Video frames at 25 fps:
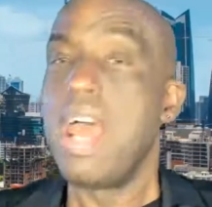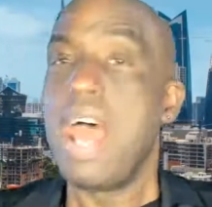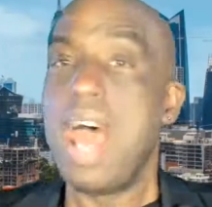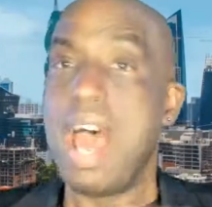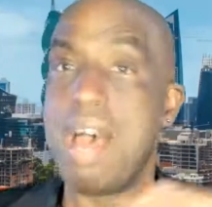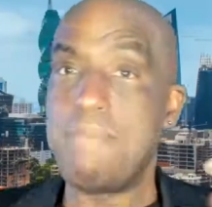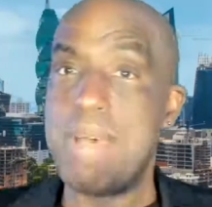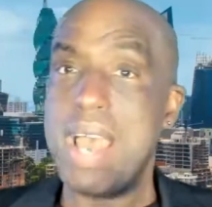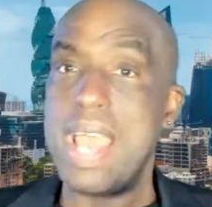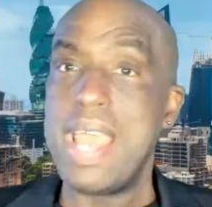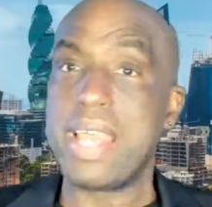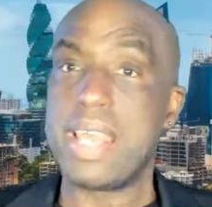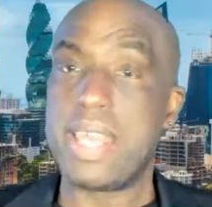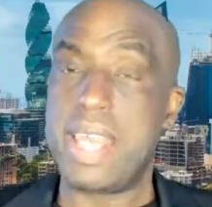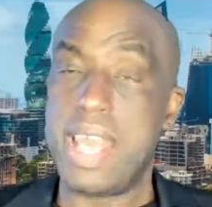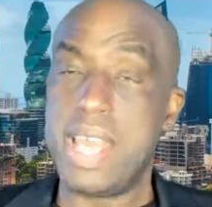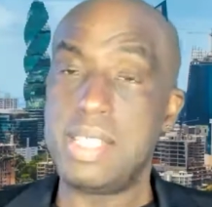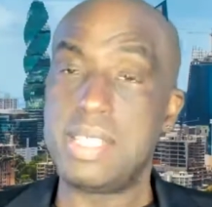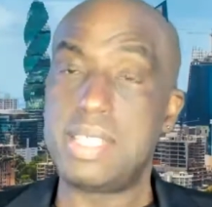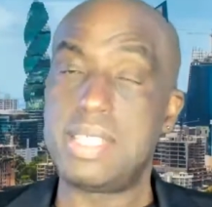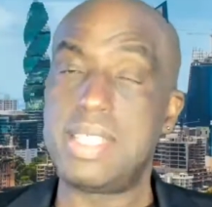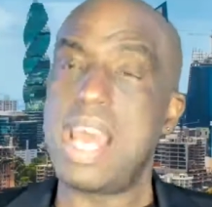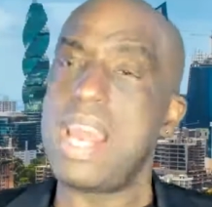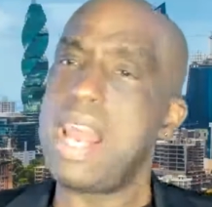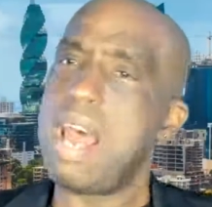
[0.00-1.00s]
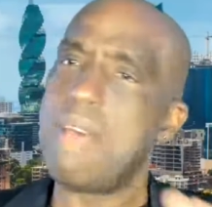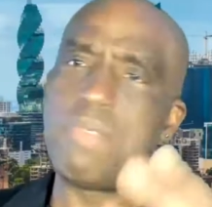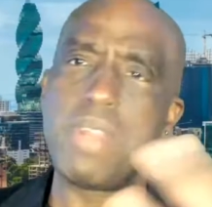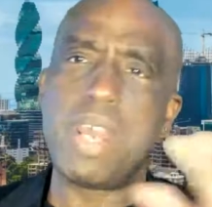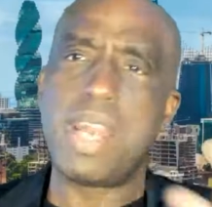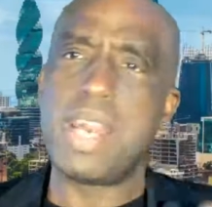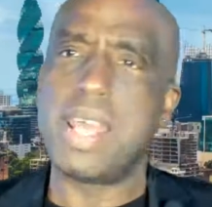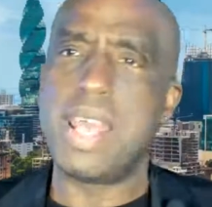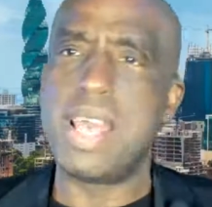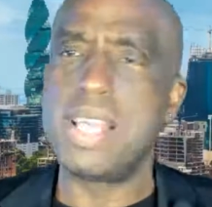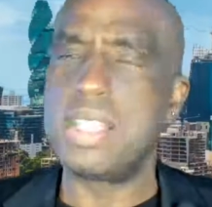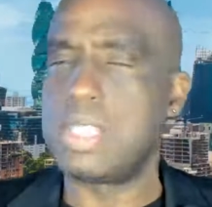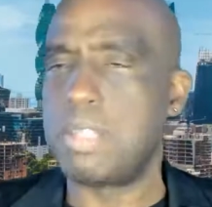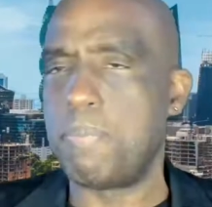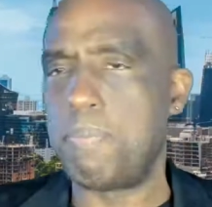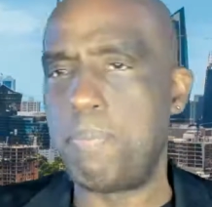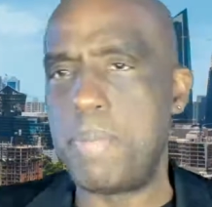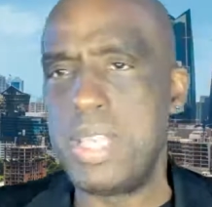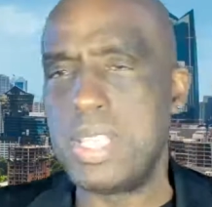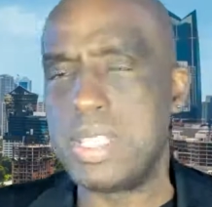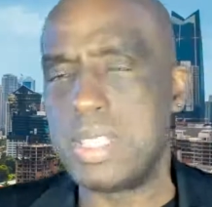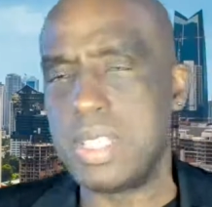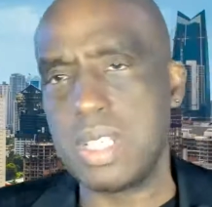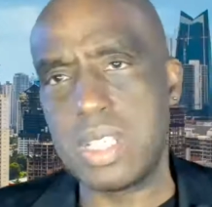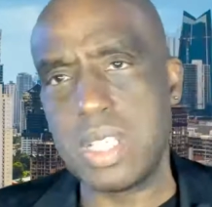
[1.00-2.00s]
Am I against that? I'm not against the
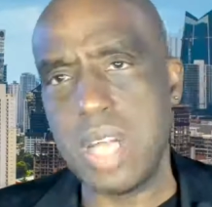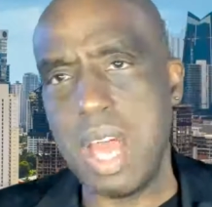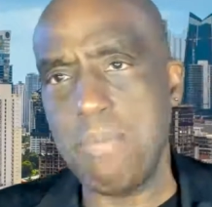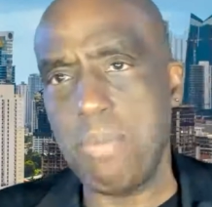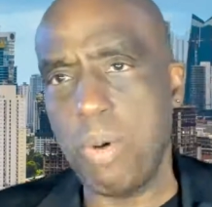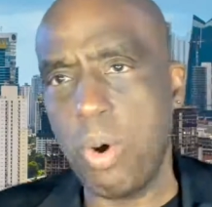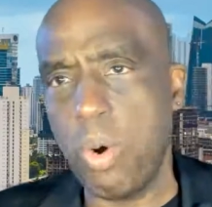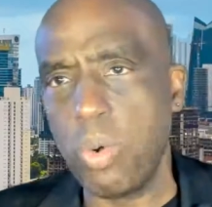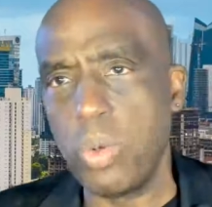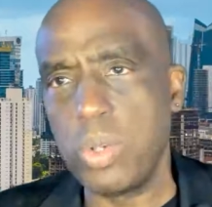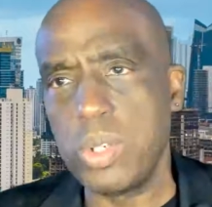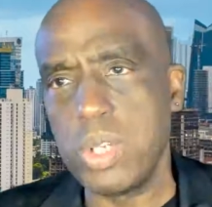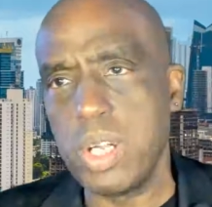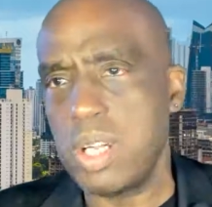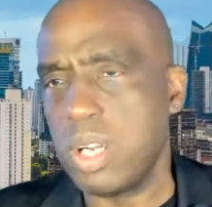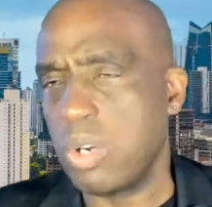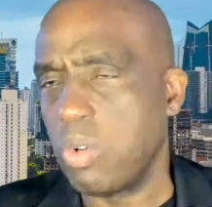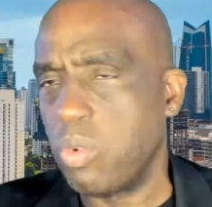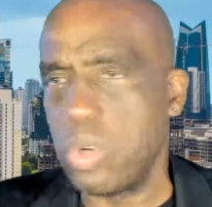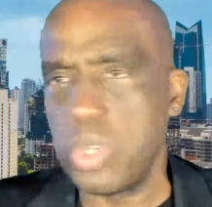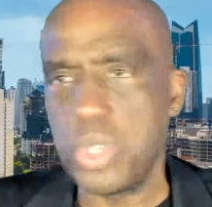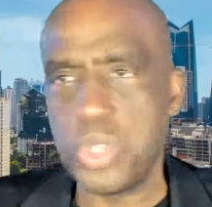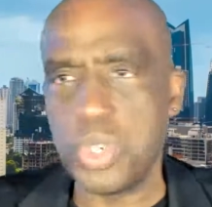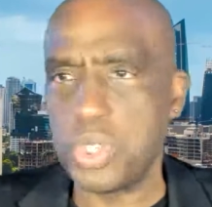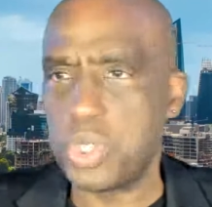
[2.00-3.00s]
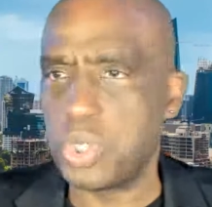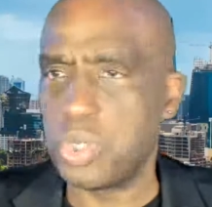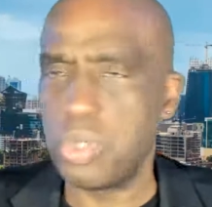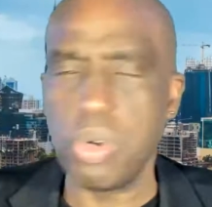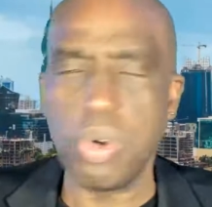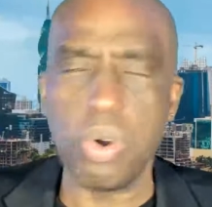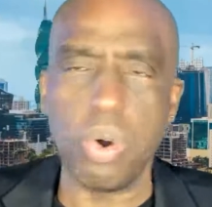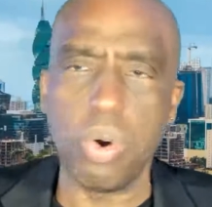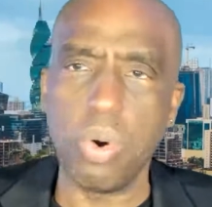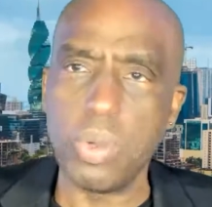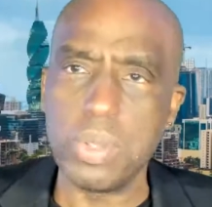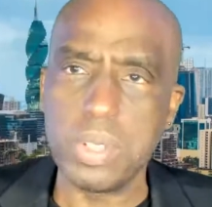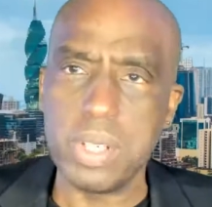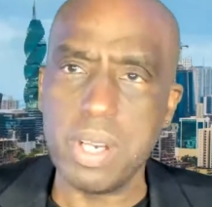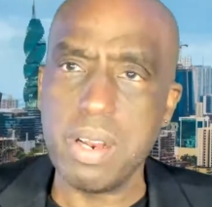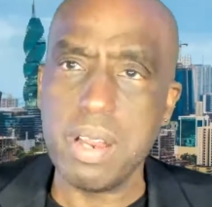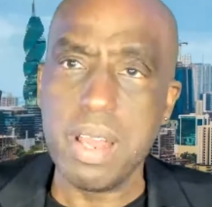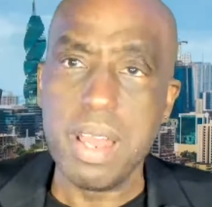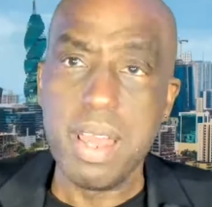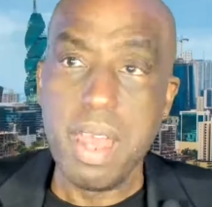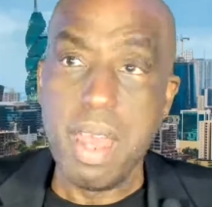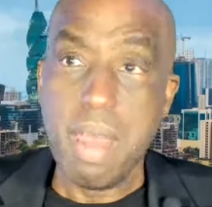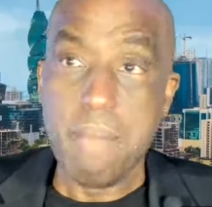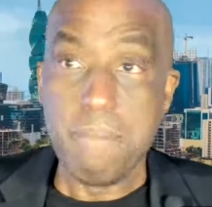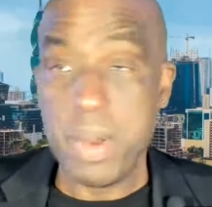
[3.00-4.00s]
pizza shop holder, the grocery store holder.
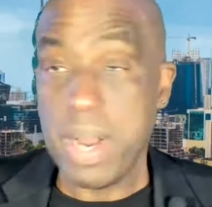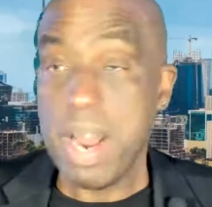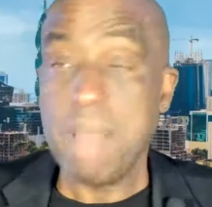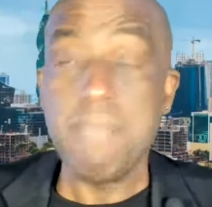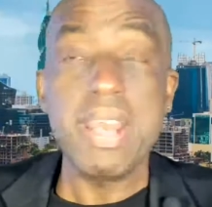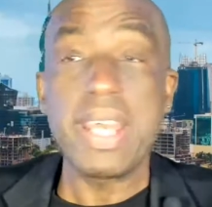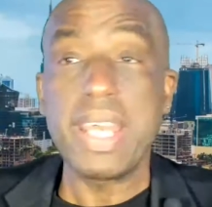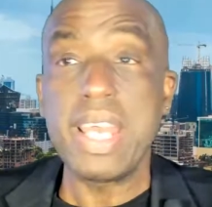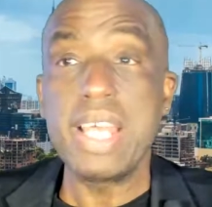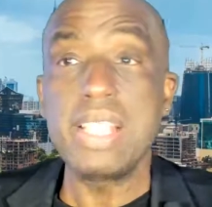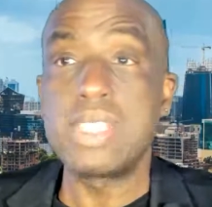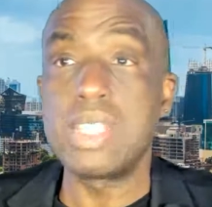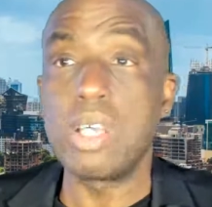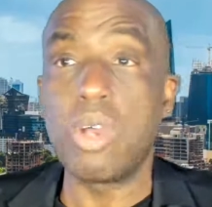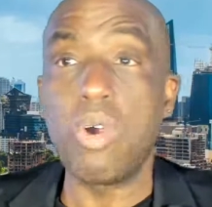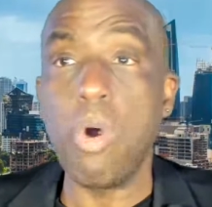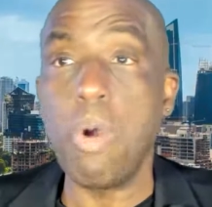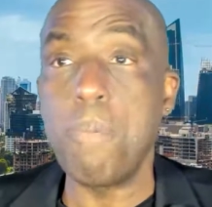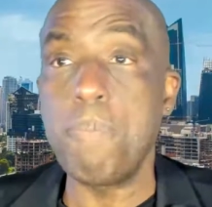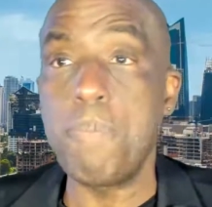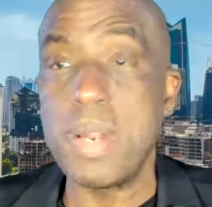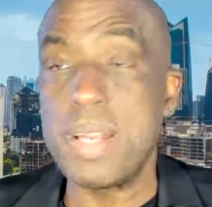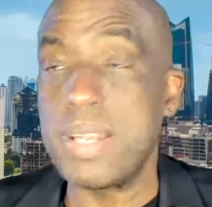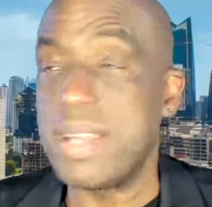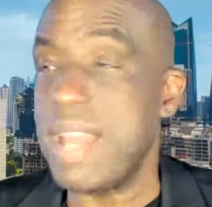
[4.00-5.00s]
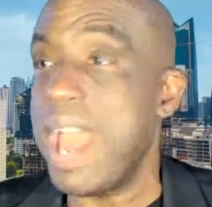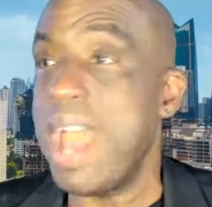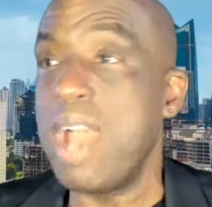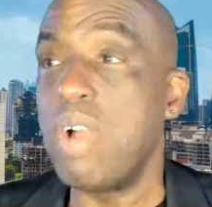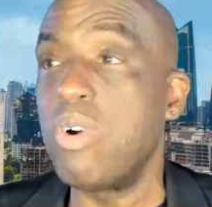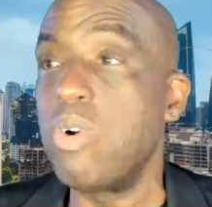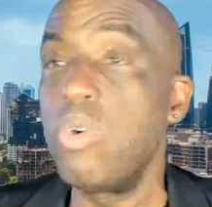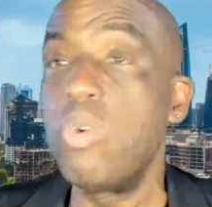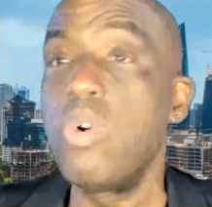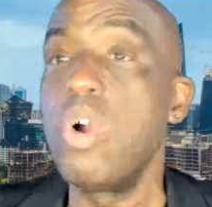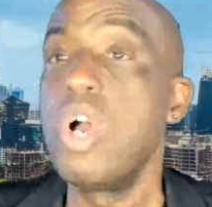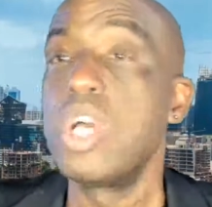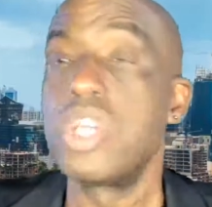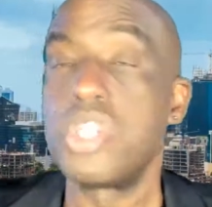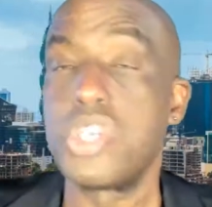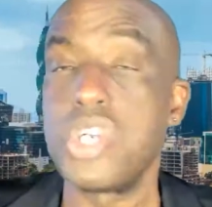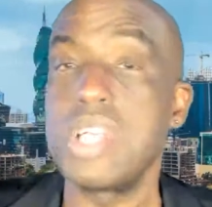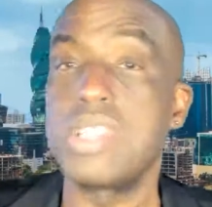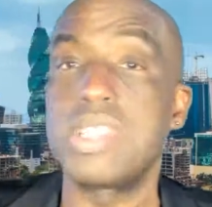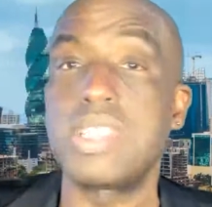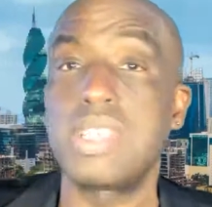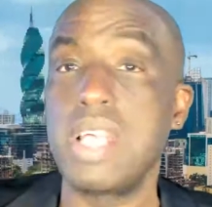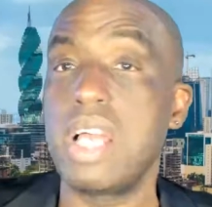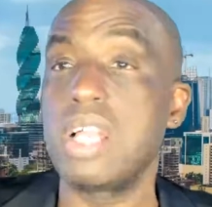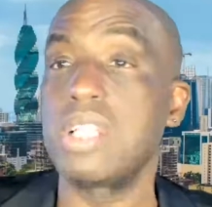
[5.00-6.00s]
But I'm against a corporate guy who
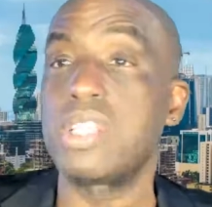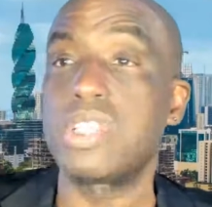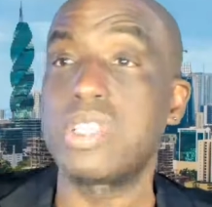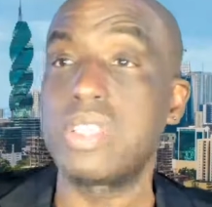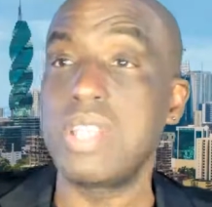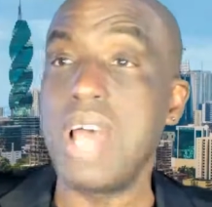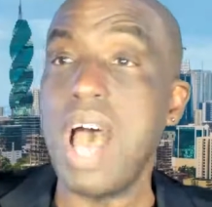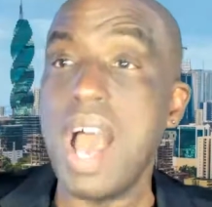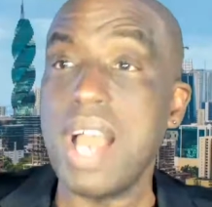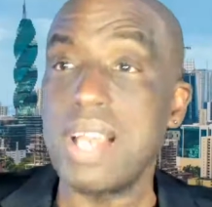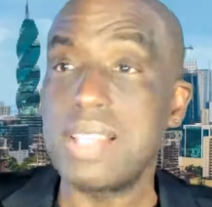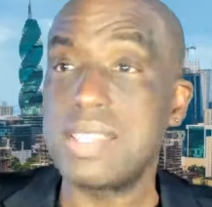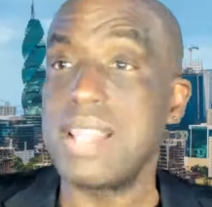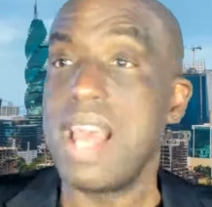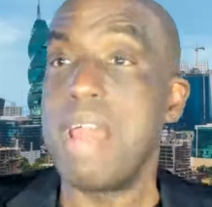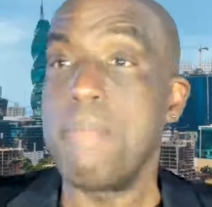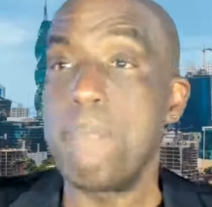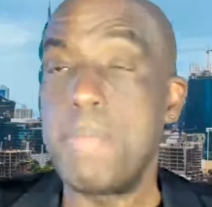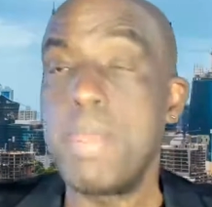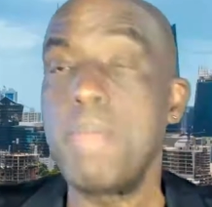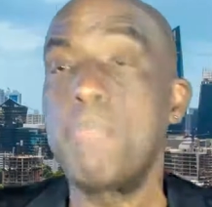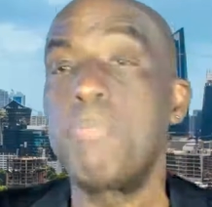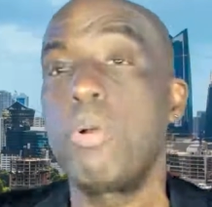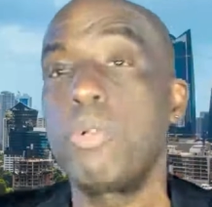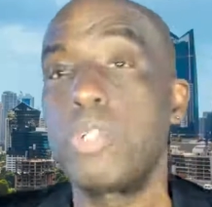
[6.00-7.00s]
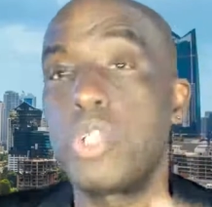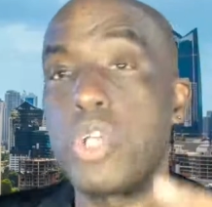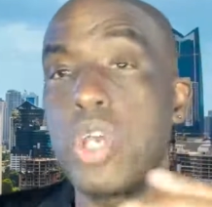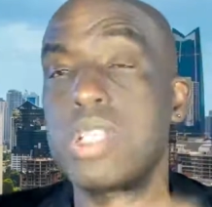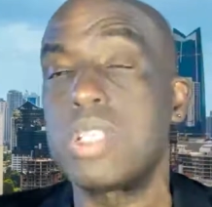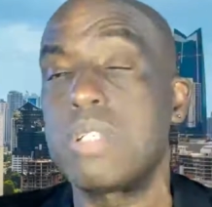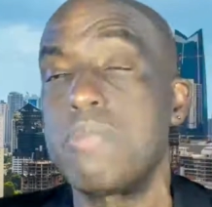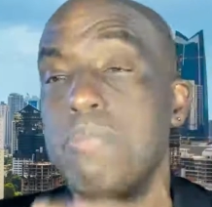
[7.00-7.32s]
just sells stocks and people just